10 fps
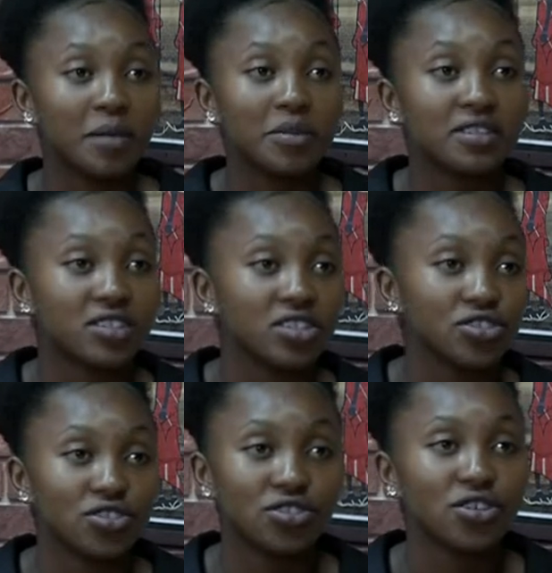a
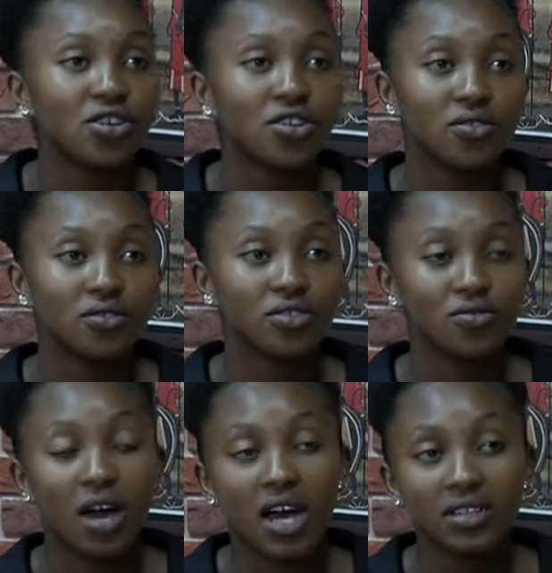message to
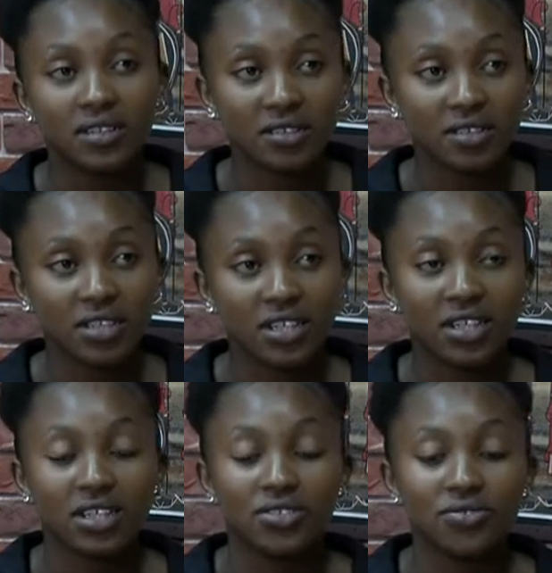us,
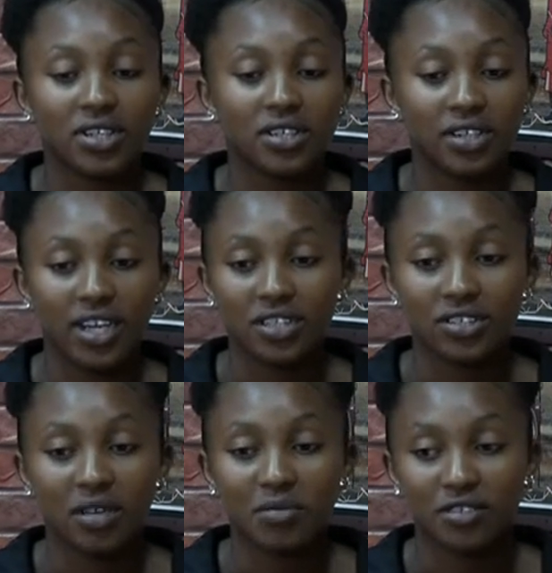you can write
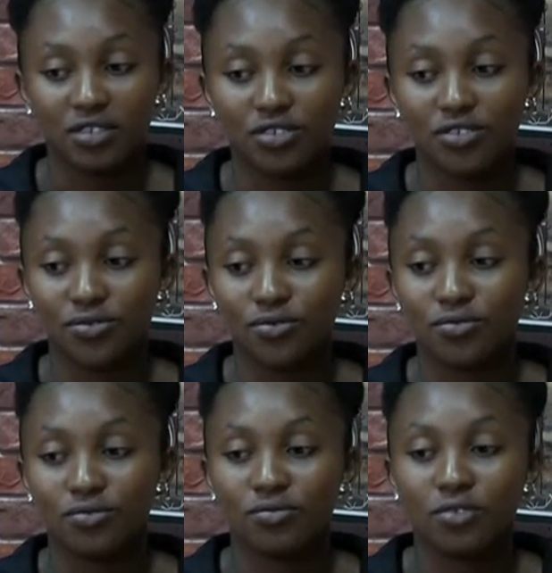a message
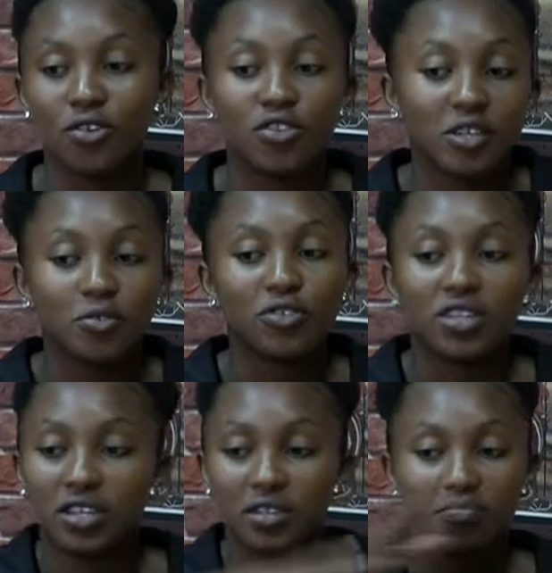to on
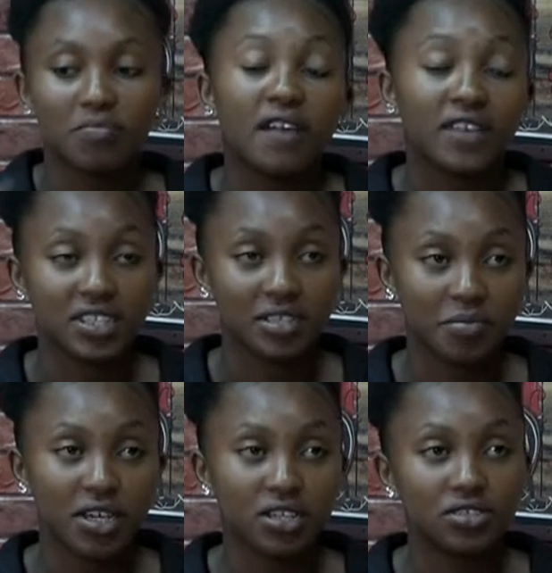the Poverty
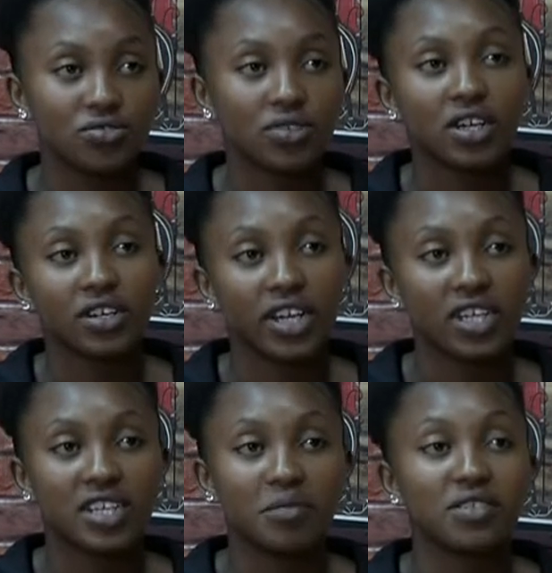page. You can
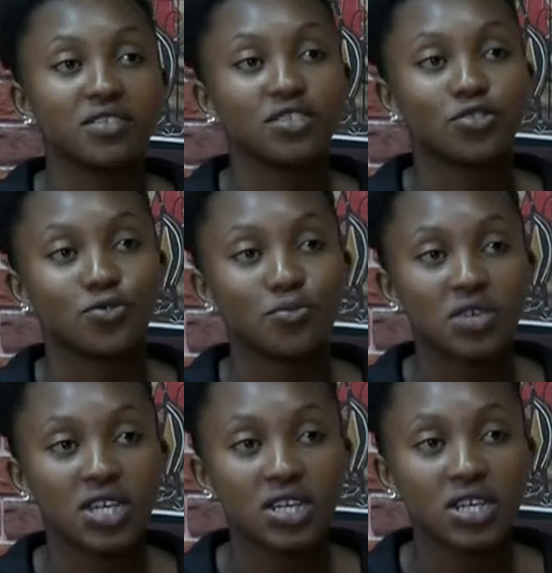write a message to
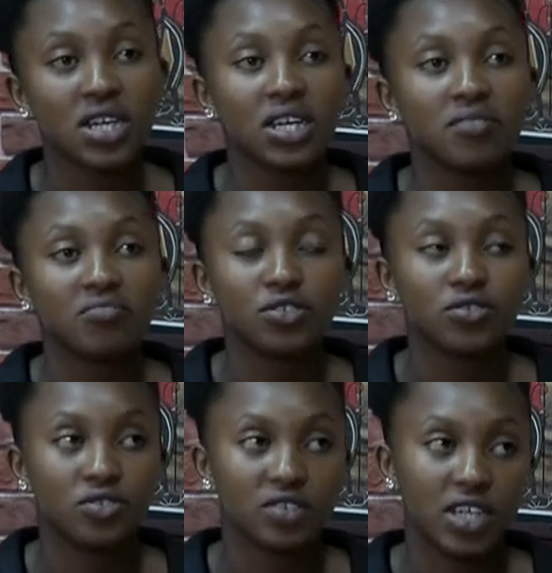me,
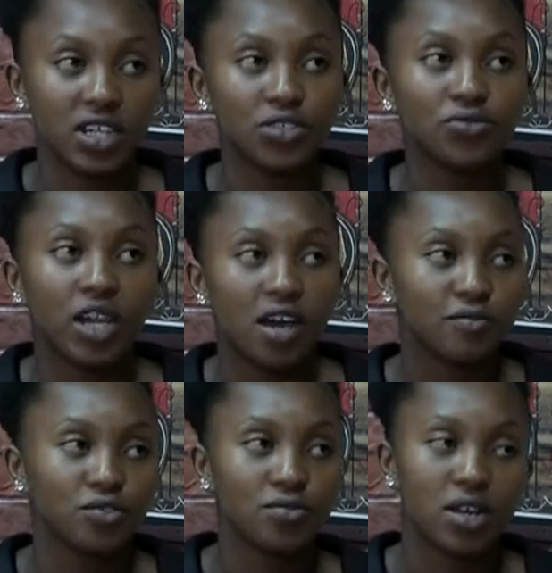because then you will have
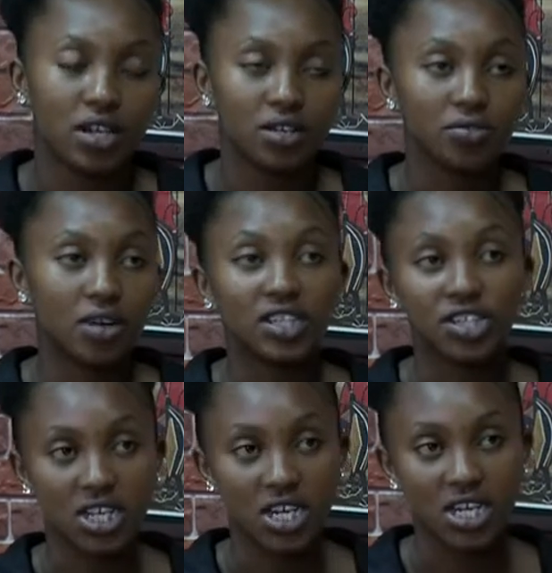to undergo a
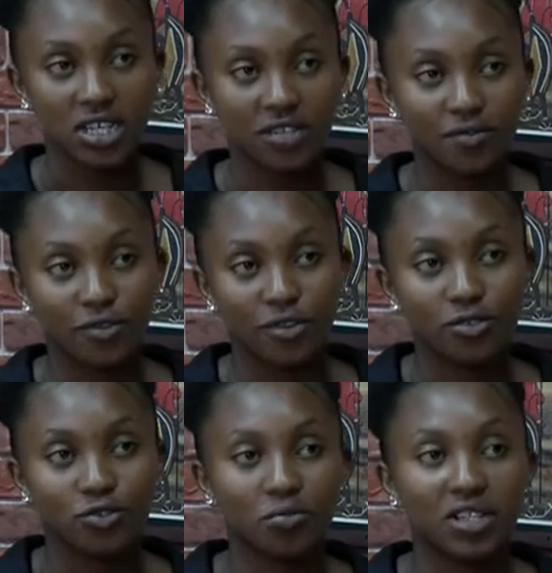training for you
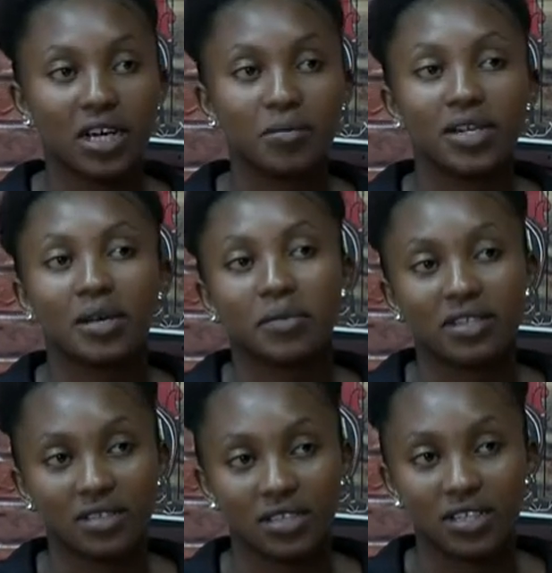to become an
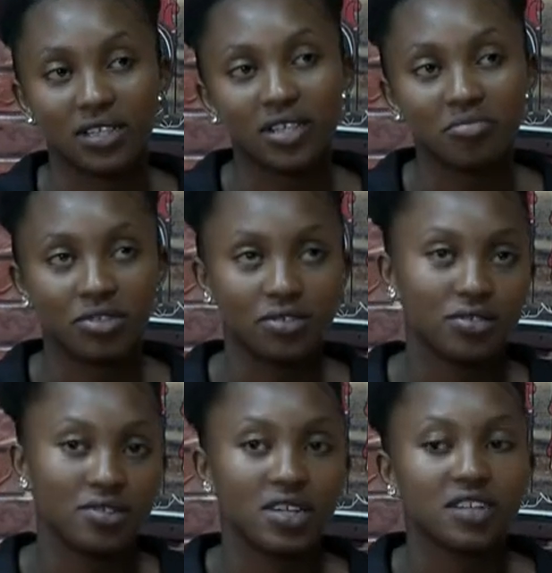ambassador.
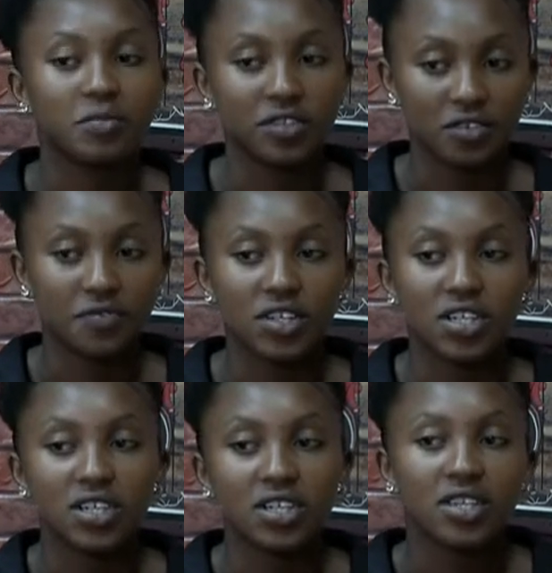Because there are specific
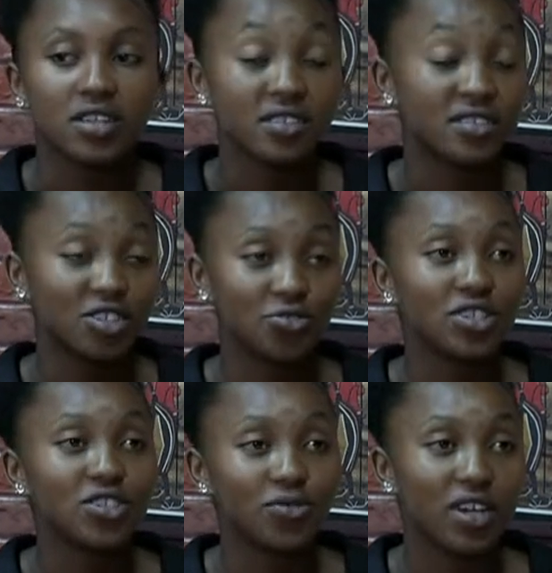things that you
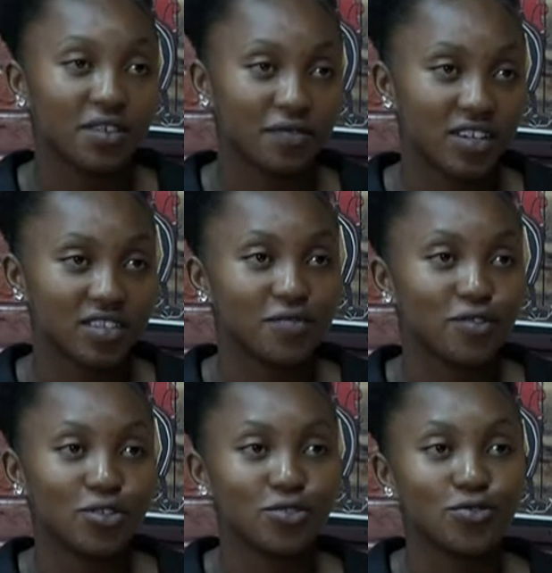need to learn first for
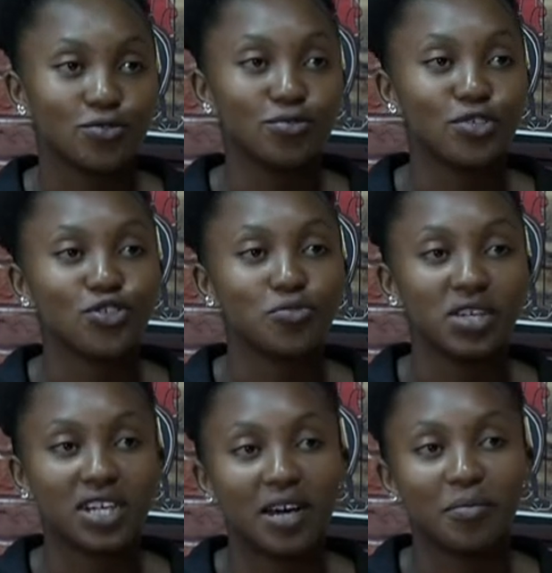you to
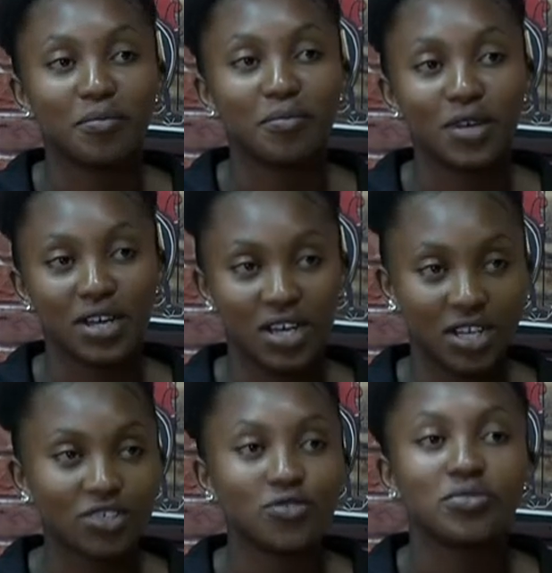become
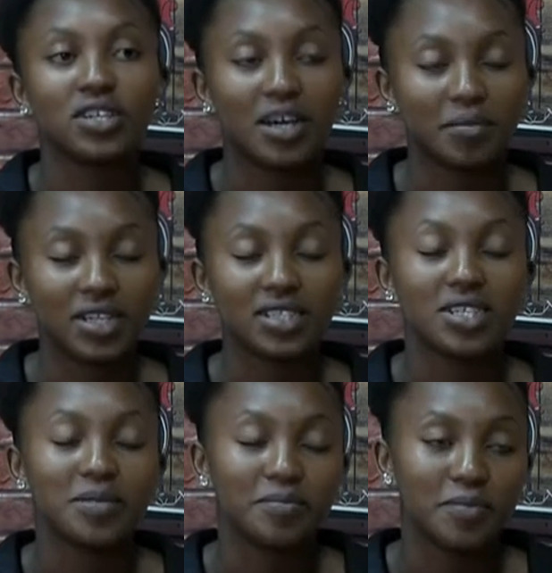a
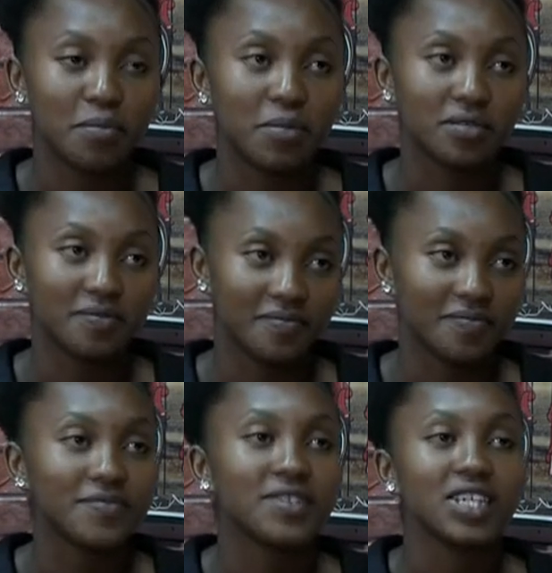team member.
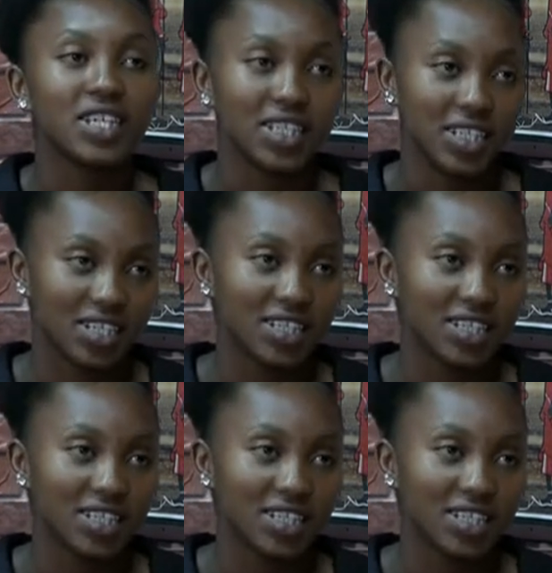Yes.